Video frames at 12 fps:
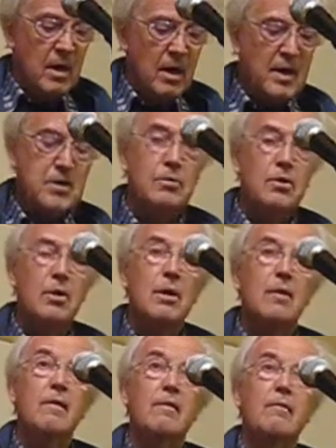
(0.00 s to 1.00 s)
I don't know
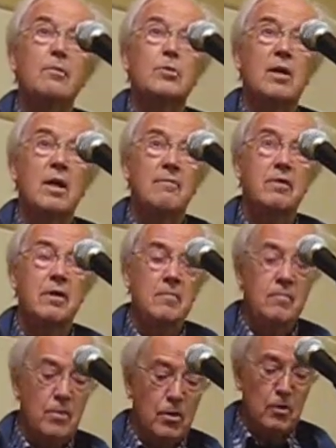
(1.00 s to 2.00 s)
if he was clever
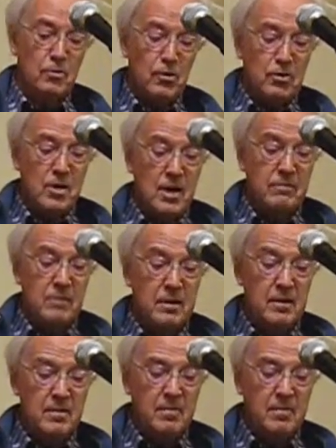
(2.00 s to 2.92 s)
or not clever,